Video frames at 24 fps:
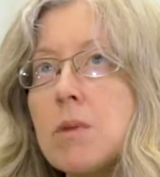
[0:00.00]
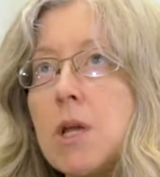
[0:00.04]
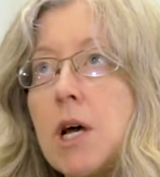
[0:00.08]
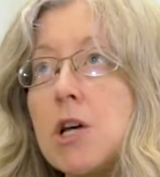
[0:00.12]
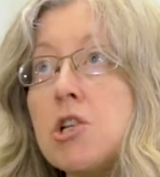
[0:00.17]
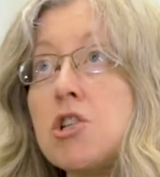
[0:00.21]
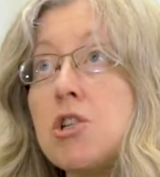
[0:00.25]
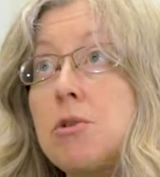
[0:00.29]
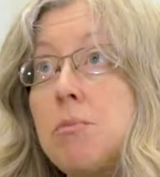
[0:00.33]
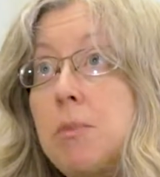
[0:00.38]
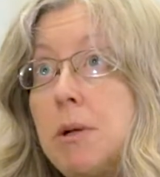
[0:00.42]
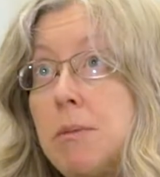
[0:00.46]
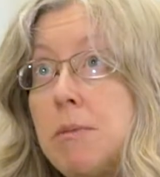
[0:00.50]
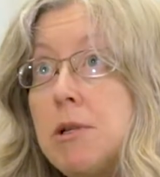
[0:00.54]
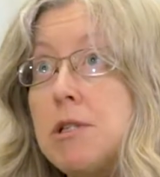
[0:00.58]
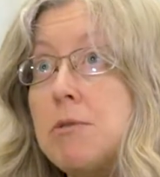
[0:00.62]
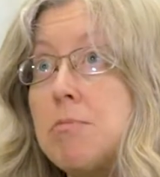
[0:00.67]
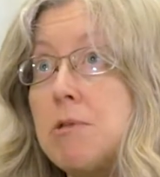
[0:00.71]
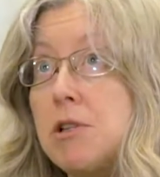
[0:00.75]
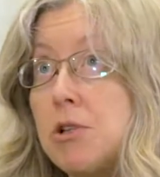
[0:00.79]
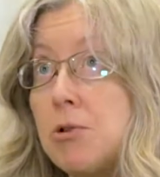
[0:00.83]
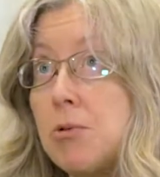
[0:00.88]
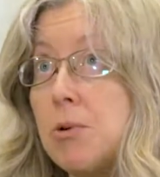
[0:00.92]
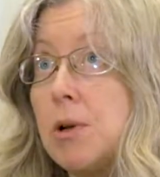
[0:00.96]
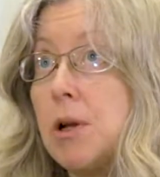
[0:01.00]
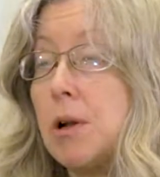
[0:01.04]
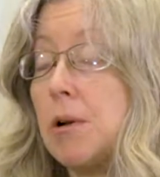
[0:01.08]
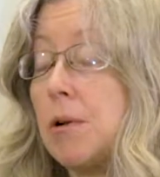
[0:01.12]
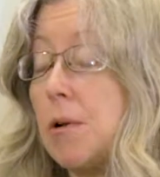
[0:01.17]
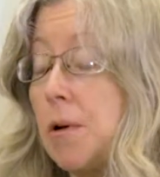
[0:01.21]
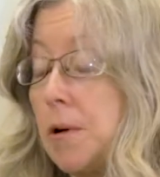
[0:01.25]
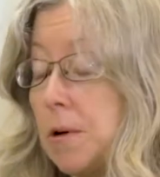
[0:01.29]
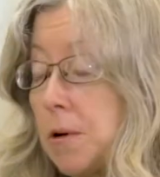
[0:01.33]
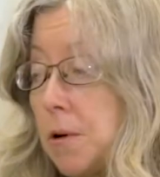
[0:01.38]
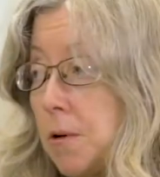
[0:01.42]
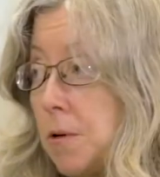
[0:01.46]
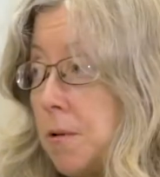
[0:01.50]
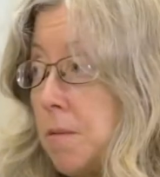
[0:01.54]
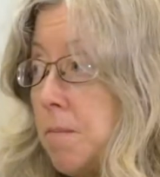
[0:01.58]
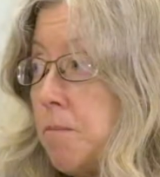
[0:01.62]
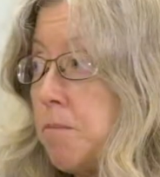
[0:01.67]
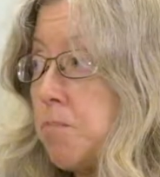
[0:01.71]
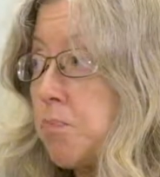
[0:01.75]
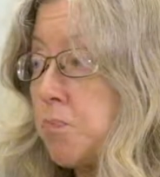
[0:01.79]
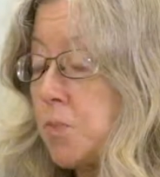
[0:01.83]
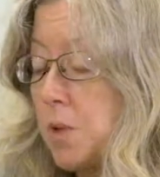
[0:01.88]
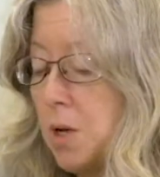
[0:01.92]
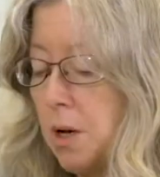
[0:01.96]
Actually, Mimi's been doing it longer,
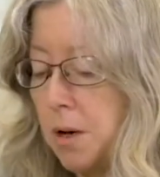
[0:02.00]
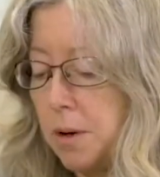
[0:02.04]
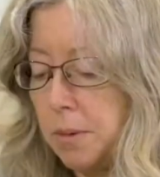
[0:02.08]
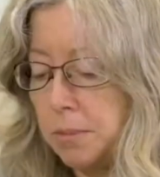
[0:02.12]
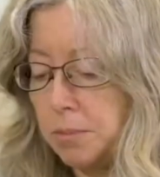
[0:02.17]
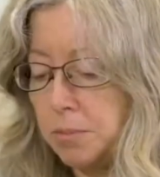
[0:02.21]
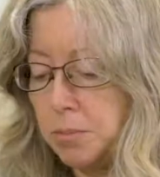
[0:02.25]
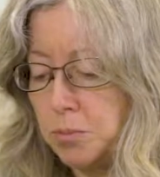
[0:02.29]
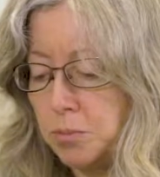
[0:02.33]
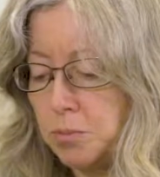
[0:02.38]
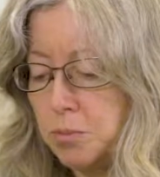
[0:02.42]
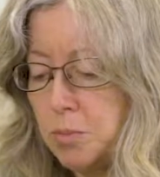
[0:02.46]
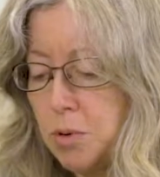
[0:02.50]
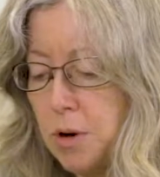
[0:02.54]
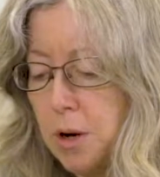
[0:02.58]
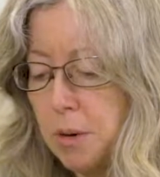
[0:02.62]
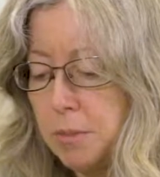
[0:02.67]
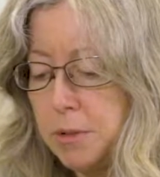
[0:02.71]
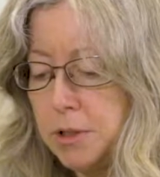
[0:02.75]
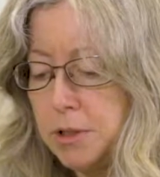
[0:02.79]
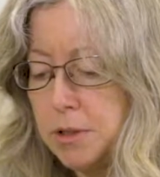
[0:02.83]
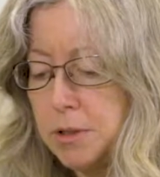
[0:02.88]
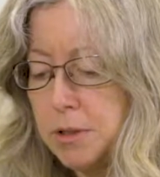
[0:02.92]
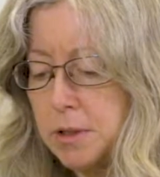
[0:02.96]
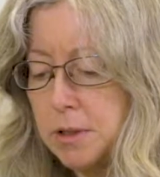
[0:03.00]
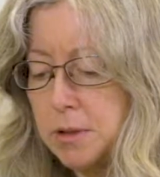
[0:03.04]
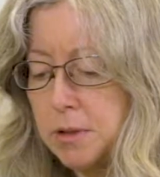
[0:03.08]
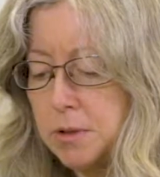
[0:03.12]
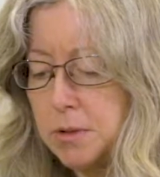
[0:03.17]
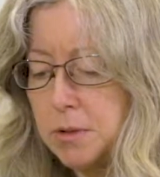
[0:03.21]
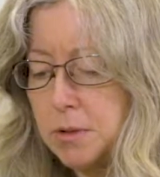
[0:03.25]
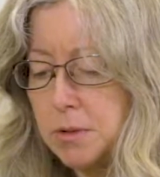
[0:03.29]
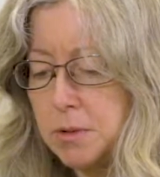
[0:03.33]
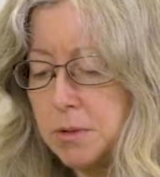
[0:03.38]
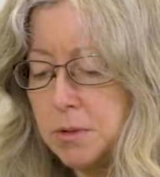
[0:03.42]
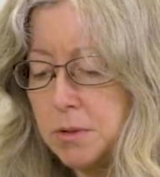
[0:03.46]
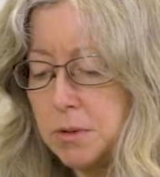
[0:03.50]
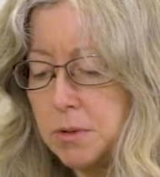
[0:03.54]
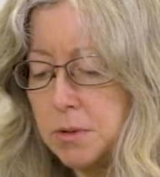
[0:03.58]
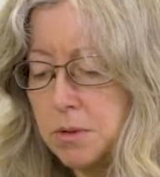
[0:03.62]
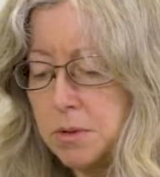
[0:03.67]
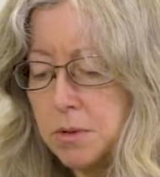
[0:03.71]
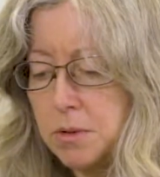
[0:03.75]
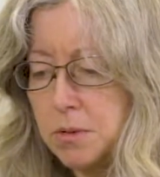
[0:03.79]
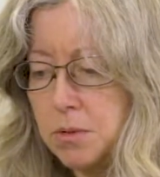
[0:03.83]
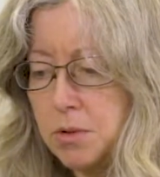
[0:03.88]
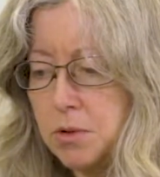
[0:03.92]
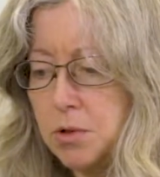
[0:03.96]
probably since
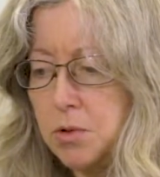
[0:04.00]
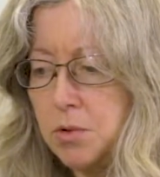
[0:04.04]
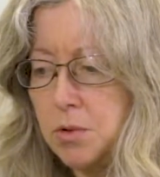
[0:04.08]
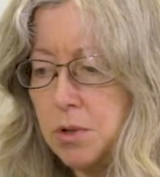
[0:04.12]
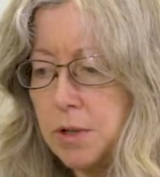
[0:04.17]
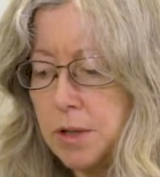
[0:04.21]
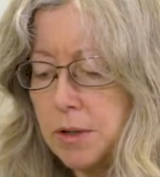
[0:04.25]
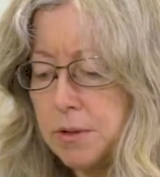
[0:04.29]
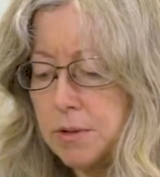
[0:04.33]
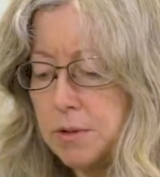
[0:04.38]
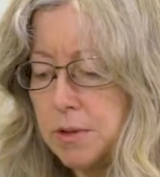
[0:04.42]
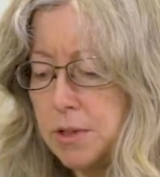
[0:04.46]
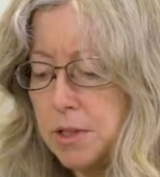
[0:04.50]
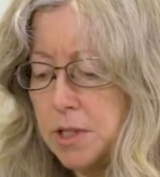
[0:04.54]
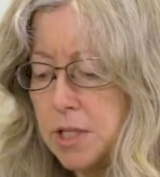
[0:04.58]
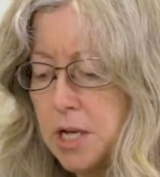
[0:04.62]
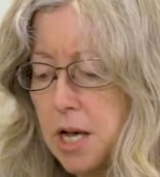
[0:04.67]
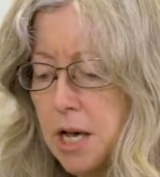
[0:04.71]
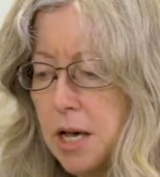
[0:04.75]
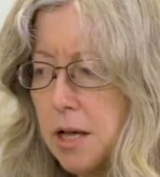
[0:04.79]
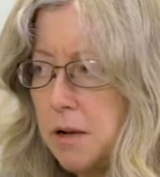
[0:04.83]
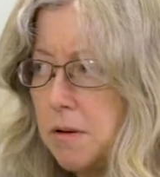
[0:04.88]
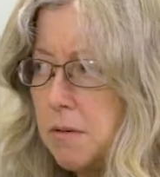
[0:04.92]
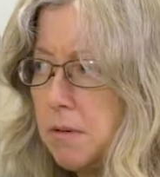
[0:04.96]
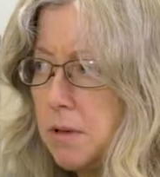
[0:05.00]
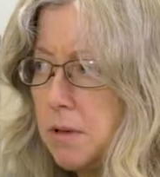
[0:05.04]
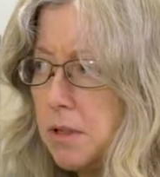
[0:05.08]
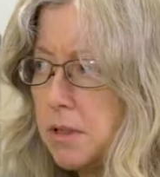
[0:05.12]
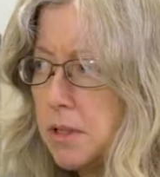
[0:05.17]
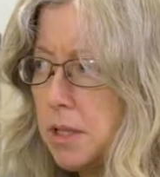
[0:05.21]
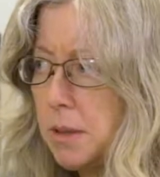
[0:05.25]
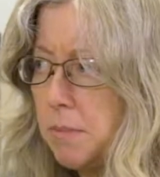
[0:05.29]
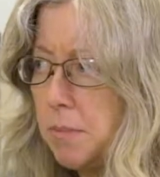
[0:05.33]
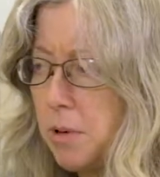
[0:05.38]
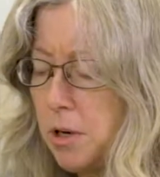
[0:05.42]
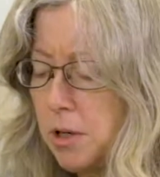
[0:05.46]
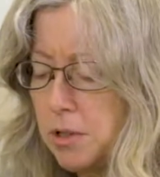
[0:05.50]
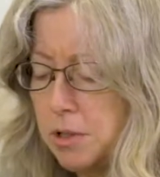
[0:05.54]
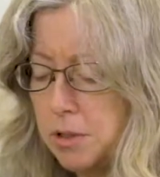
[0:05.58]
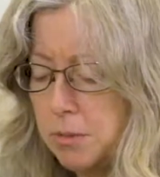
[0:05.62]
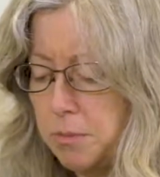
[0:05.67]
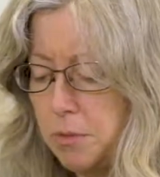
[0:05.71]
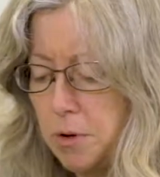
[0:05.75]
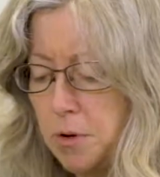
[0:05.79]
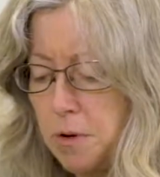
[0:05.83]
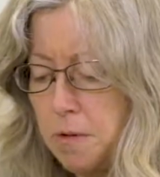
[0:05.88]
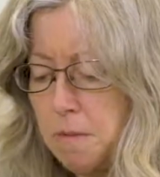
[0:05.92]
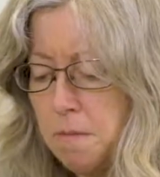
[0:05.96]
2010. Is that
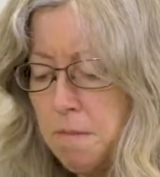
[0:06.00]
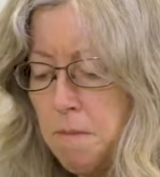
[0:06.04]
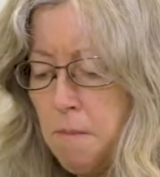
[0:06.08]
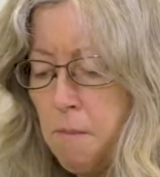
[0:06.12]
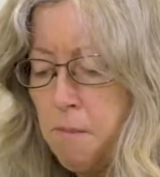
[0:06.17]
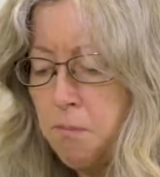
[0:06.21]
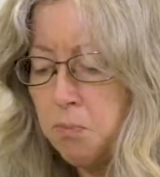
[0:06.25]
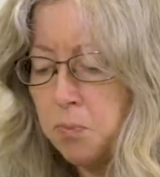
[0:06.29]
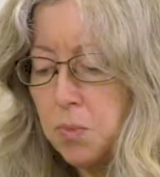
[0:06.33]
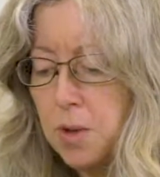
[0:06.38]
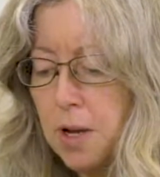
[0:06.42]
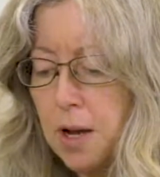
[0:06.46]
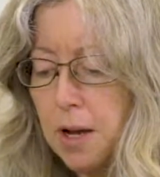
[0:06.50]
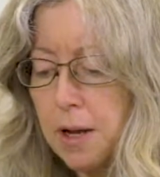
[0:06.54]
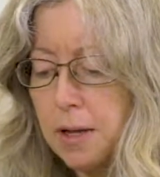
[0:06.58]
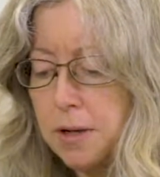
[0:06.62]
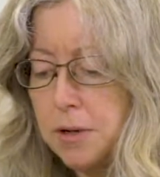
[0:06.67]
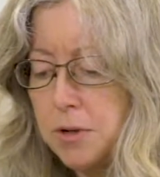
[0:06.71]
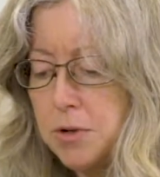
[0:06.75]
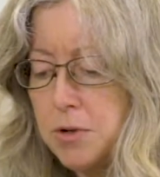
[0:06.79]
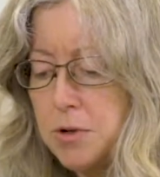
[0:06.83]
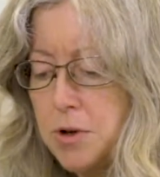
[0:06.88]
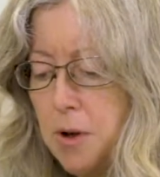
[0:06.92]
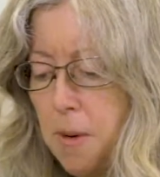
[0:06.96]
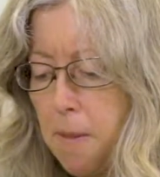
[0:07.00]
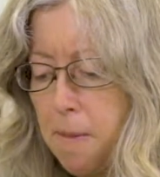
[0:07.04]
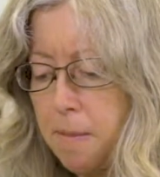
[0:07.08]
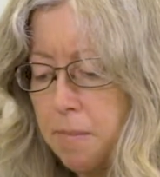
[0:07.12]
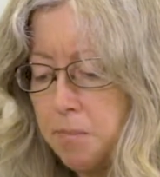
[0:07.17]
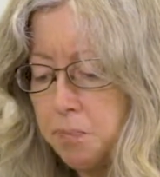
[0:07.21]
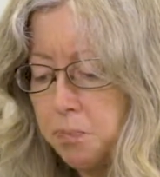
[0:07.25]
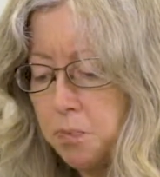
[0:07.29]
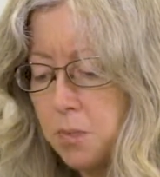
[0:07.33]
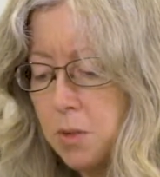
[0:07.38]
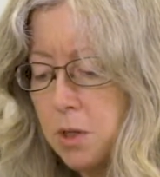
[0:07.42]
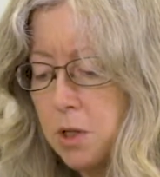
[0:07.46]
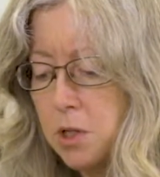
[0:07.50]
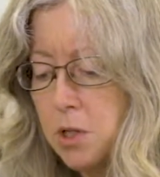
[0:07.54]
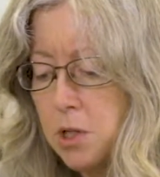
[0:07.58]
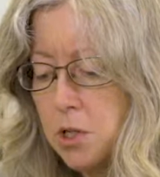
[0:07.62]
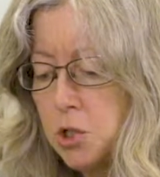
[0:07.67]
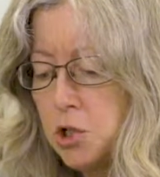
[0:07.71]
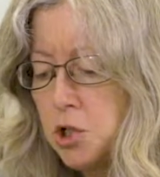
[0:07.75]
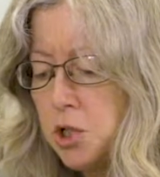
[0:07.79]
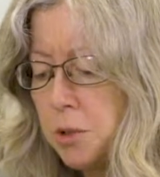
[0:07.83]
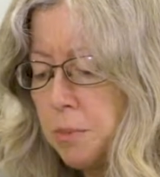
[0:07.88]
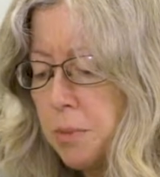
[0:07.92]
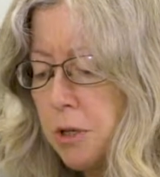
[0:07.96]
possible? And
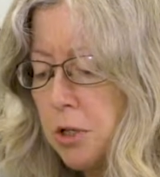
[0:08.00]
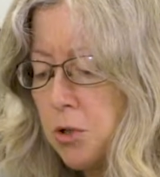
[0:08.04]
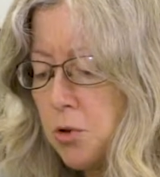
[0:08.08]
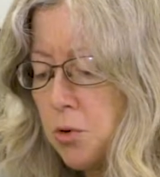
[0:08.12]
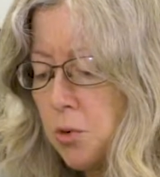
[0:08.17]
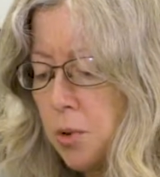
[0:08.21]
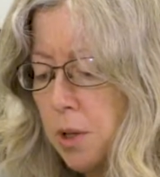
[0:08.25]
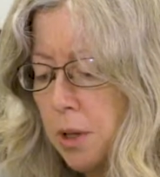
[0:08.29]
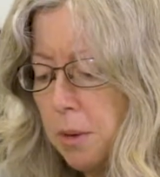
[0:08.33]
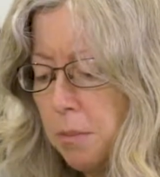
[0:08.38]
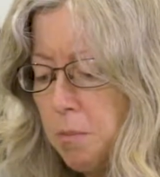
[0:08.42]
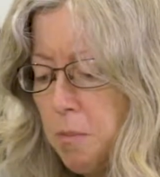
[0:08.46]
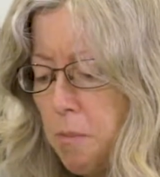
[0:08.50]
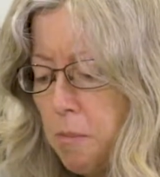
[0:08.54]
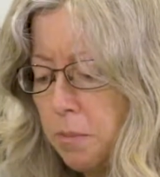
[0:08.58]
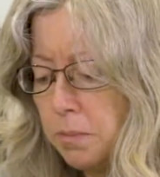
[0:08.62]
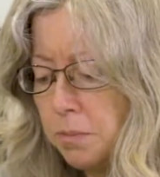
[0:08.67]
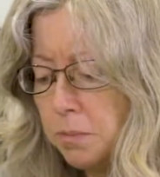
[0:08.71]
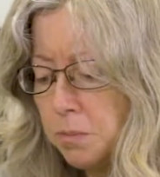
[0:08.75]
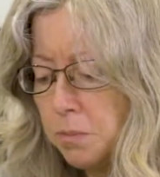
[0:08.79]
she'd been doing.